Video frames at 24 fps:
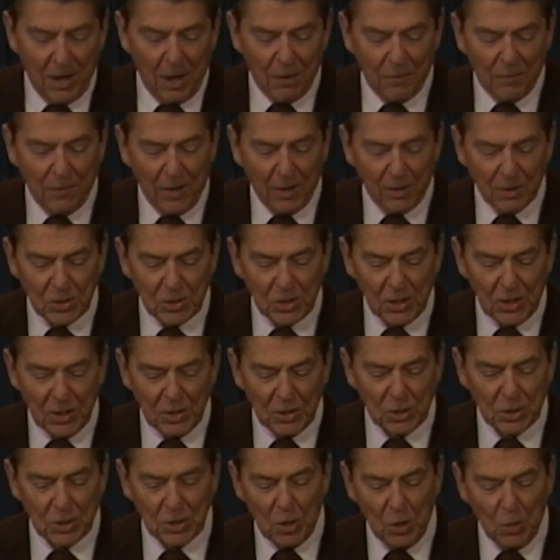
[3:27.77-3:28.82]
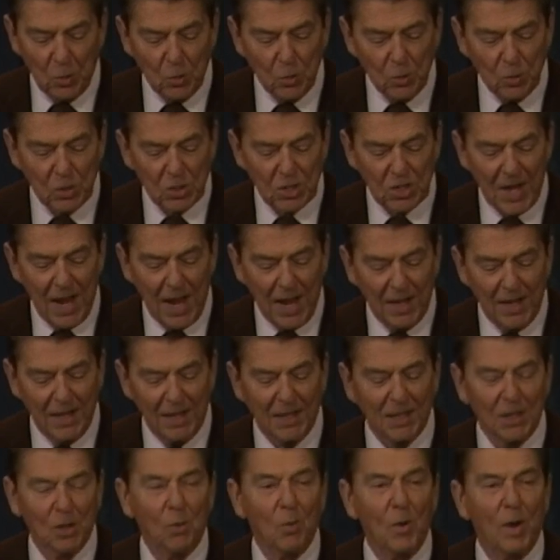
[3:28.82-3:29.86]
fellow citizens know who's standing
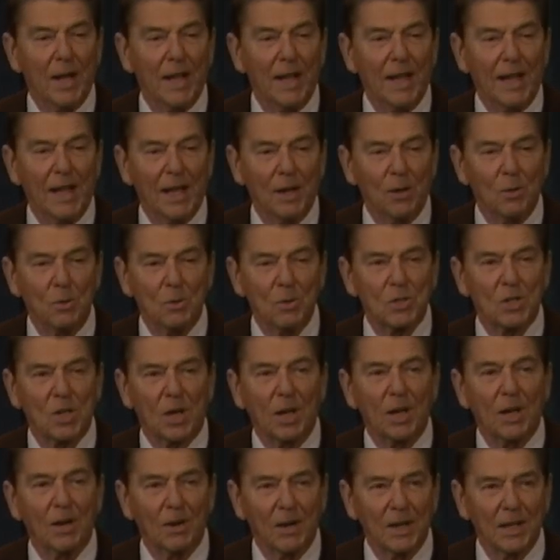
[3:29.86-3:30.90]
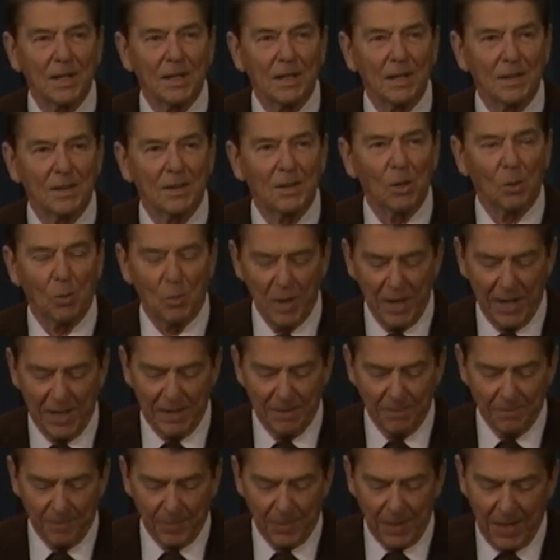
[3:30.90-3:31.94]
in the way and who's clearing the
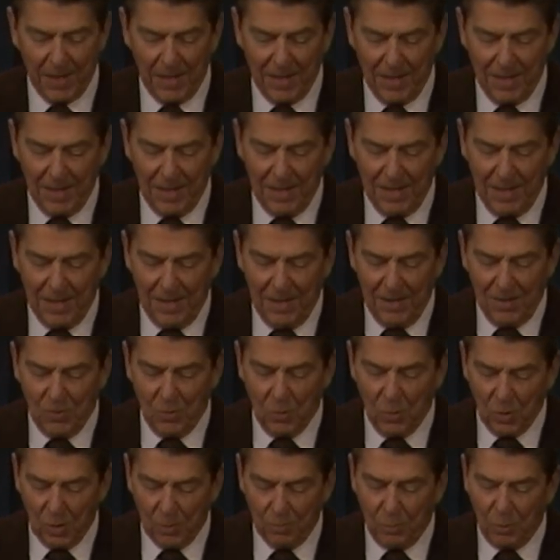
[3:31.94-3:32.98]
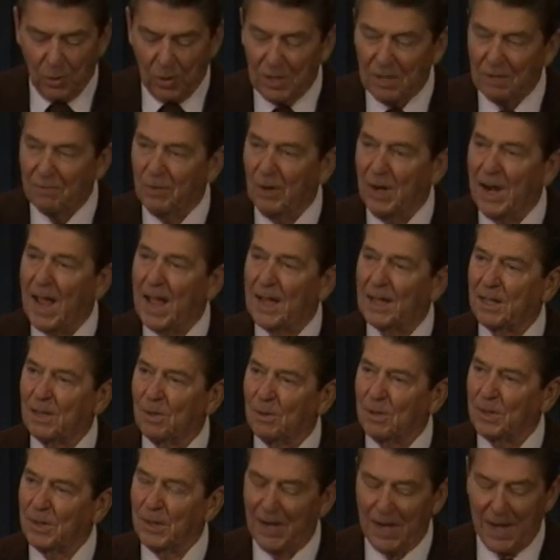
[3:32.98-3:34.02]
way. Or put in the
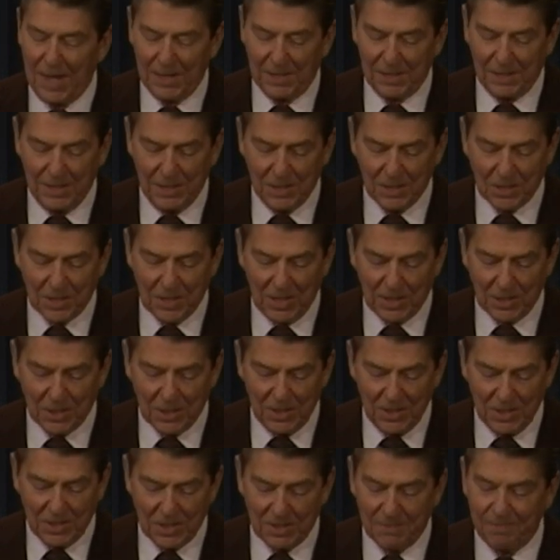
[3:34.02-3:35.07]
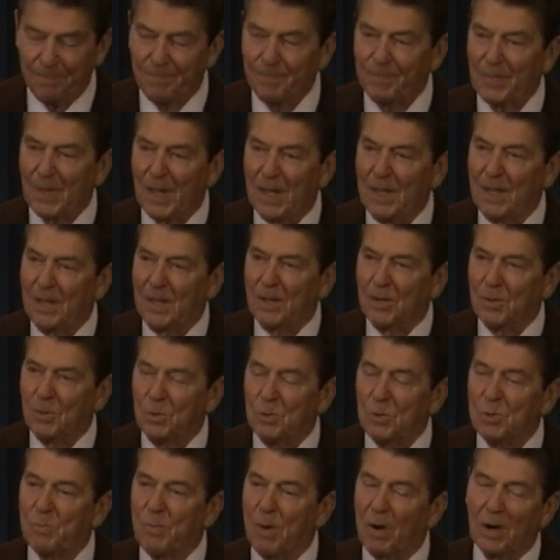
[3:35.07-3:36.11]
vernacular of the 1960s,
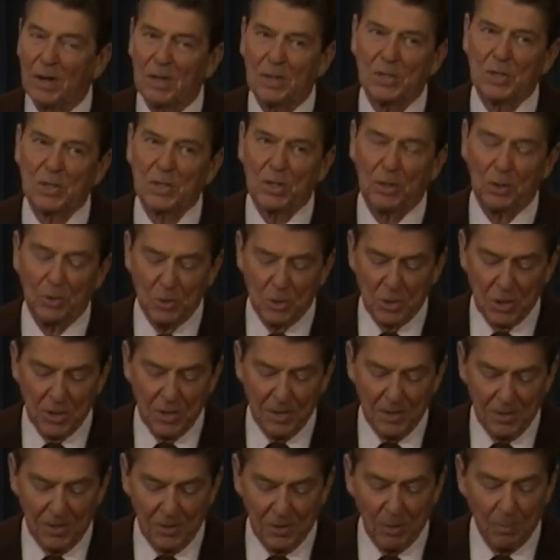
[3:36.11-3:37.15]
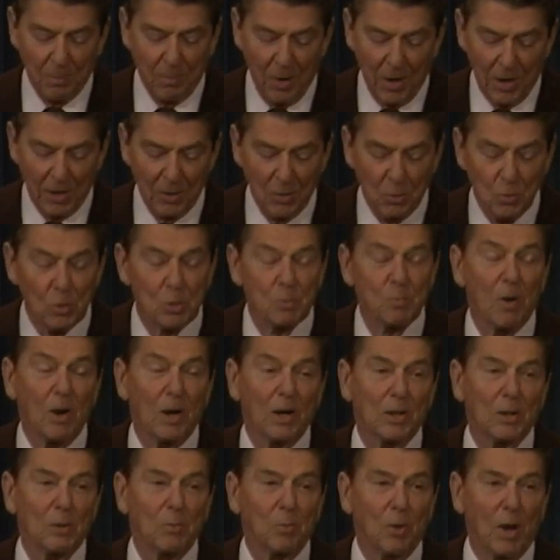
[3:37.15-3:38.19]
who's part of the solution or who's
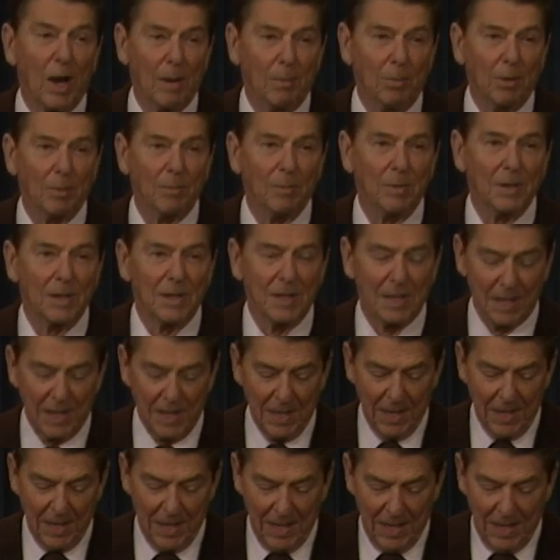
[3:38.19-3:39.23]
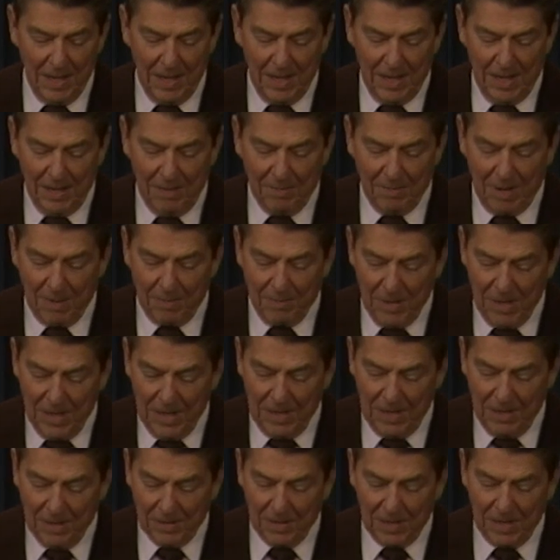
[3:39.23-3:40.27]
part of the problem. By being
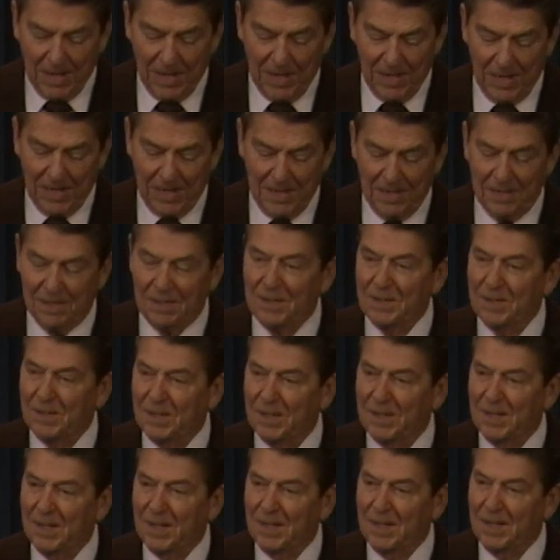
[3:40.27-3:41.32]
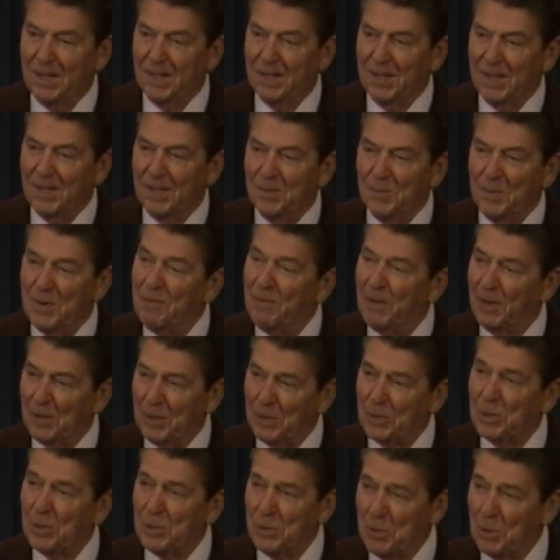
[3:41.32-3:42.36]
here today, we
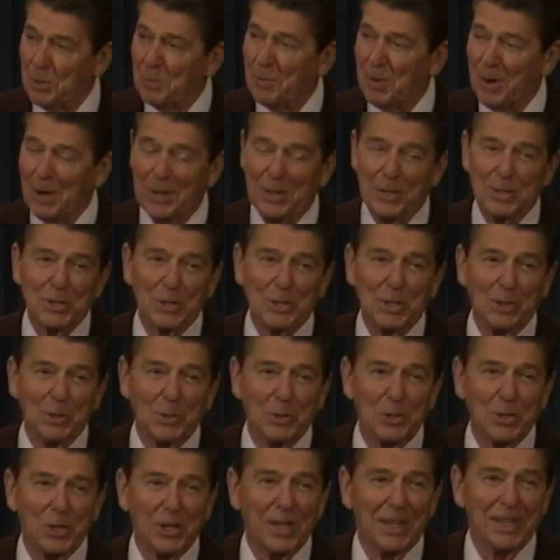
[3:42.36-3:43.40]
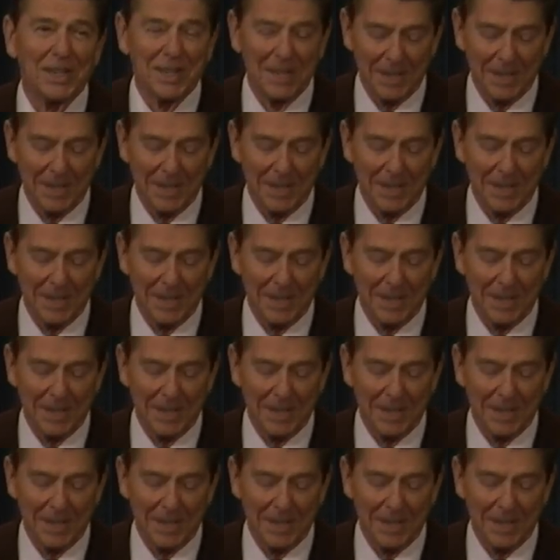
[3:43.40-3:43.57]
figure that you're part of the solution.